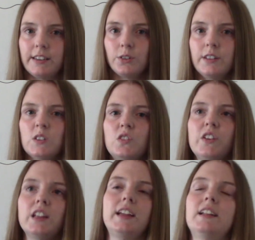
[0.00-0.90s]
So this
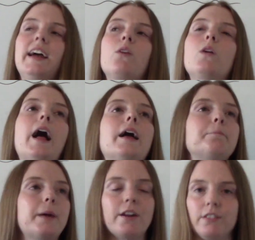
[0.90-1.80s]
feeling like, well,
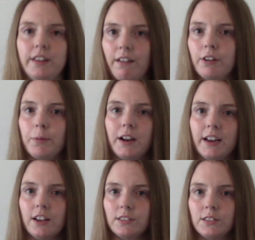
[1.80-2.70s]
I'm better than everybody
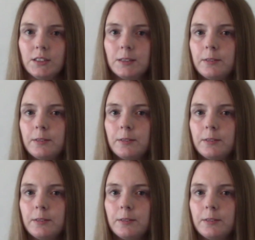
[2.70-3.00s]
else.